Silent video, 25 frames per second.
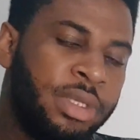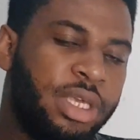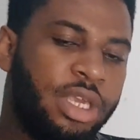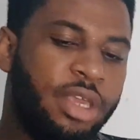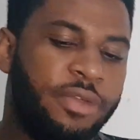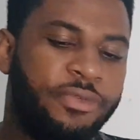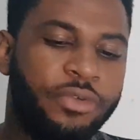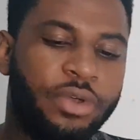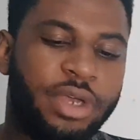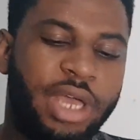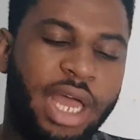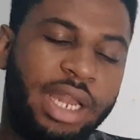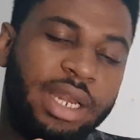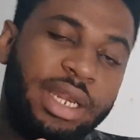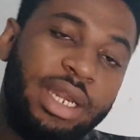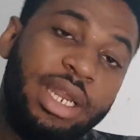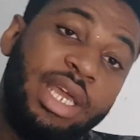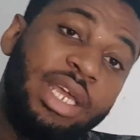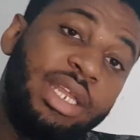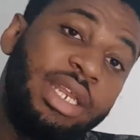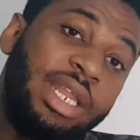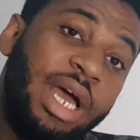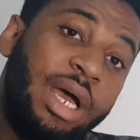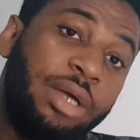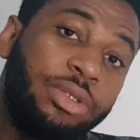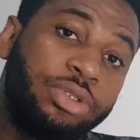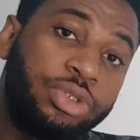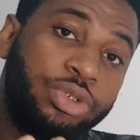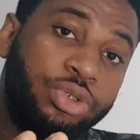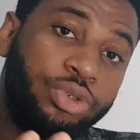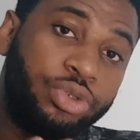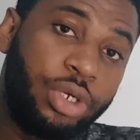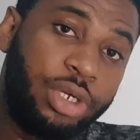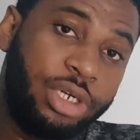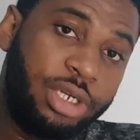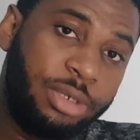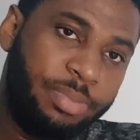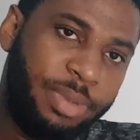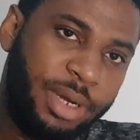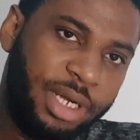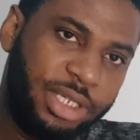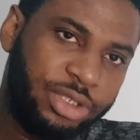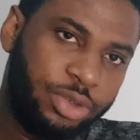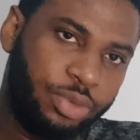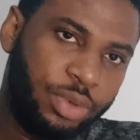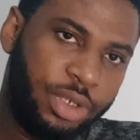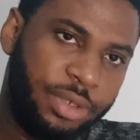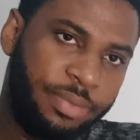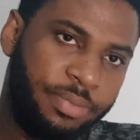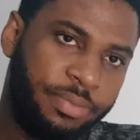If you can learn how to draw the
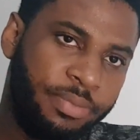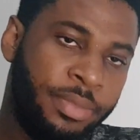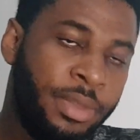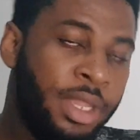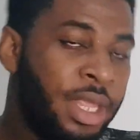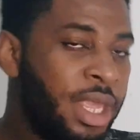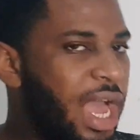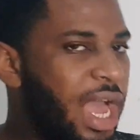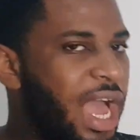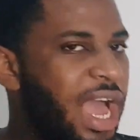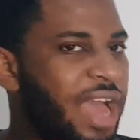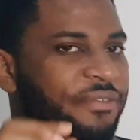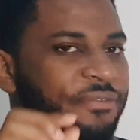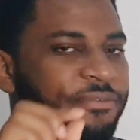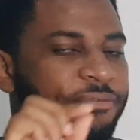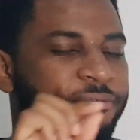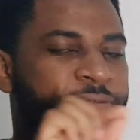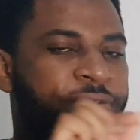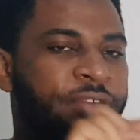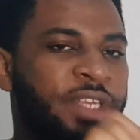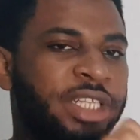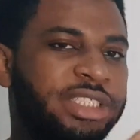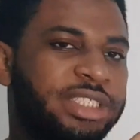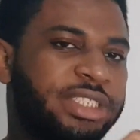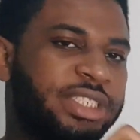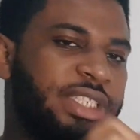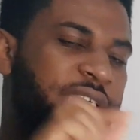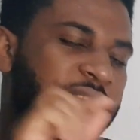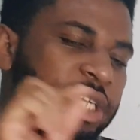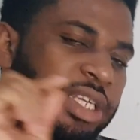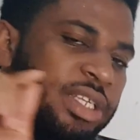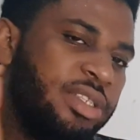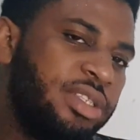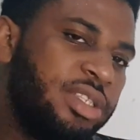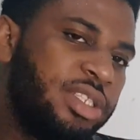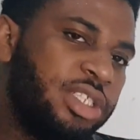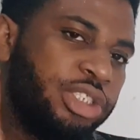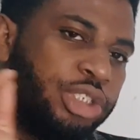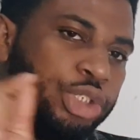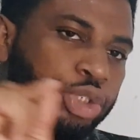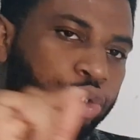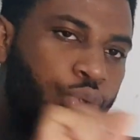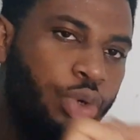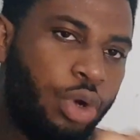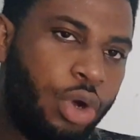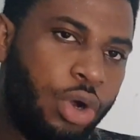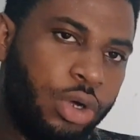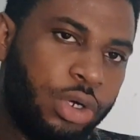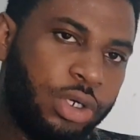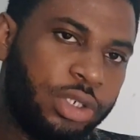pathway and fit in the
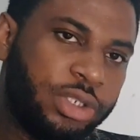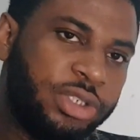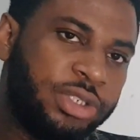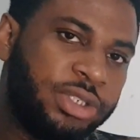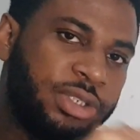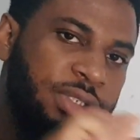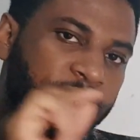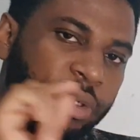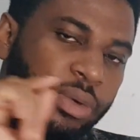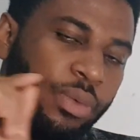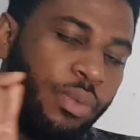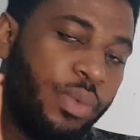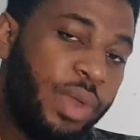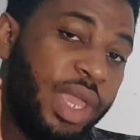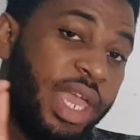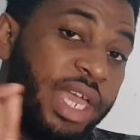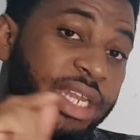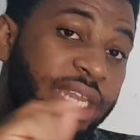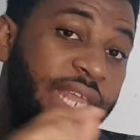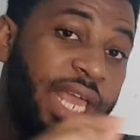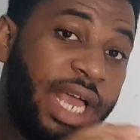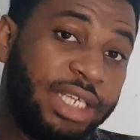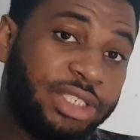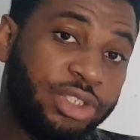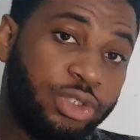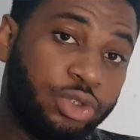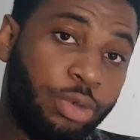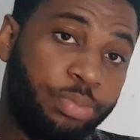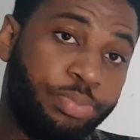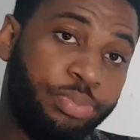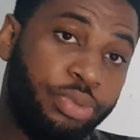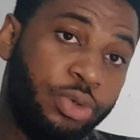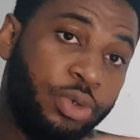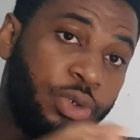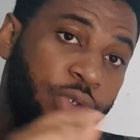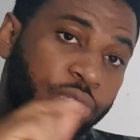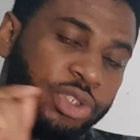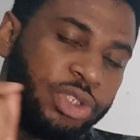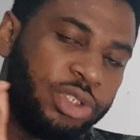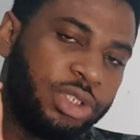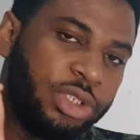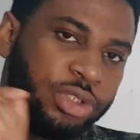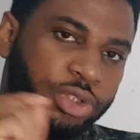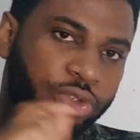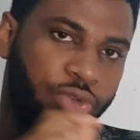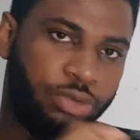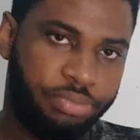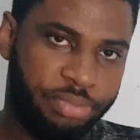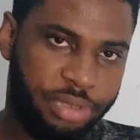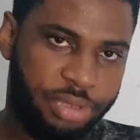drugs where they are supposed
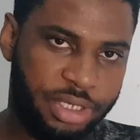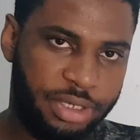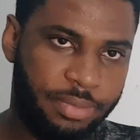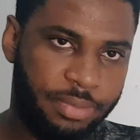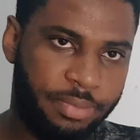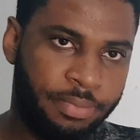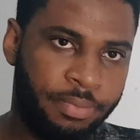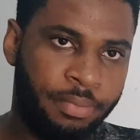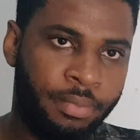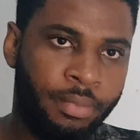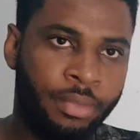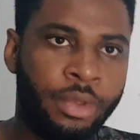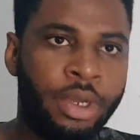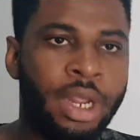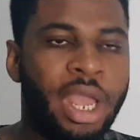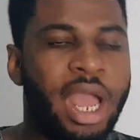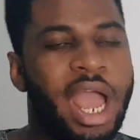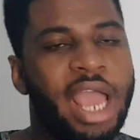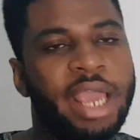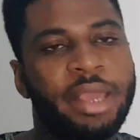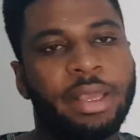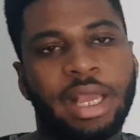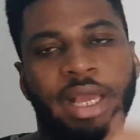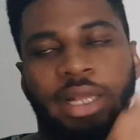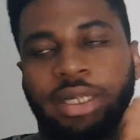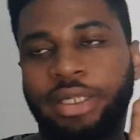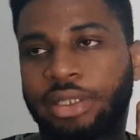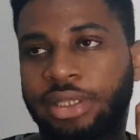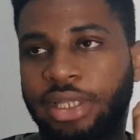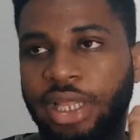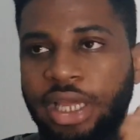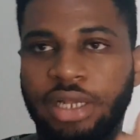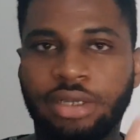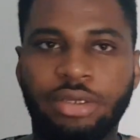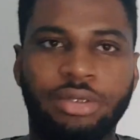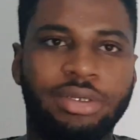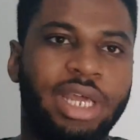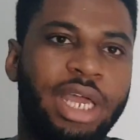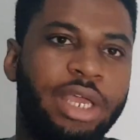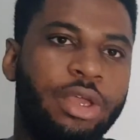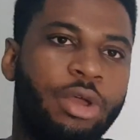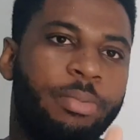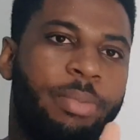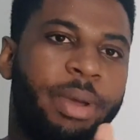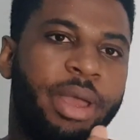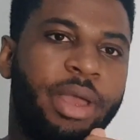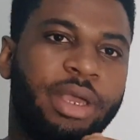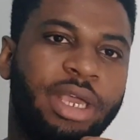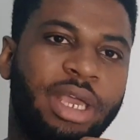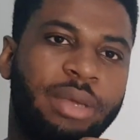to be, I can tell you that your
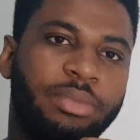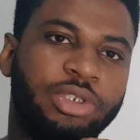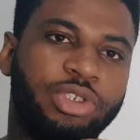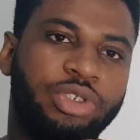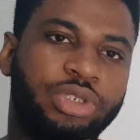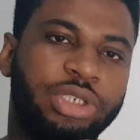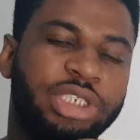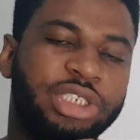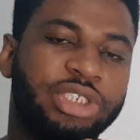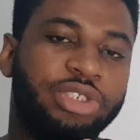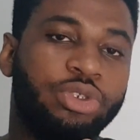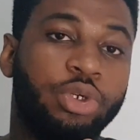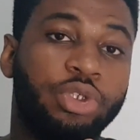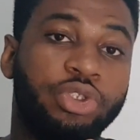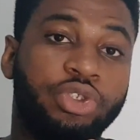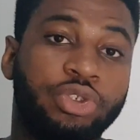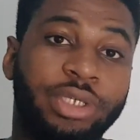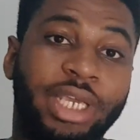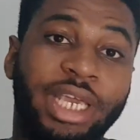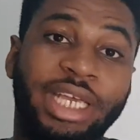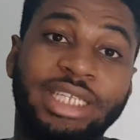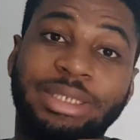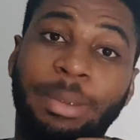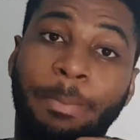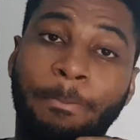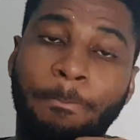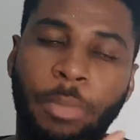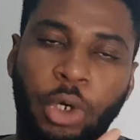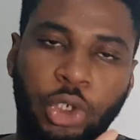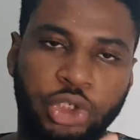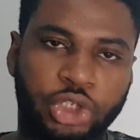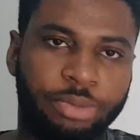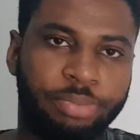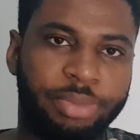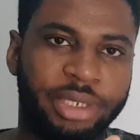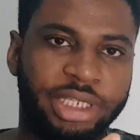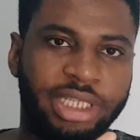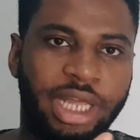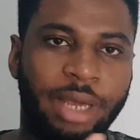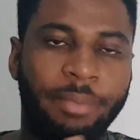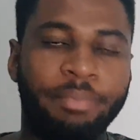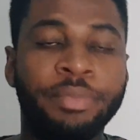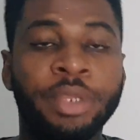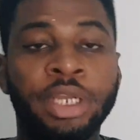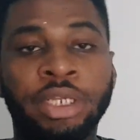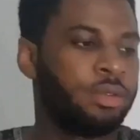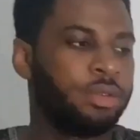biochemistry is going to get much better.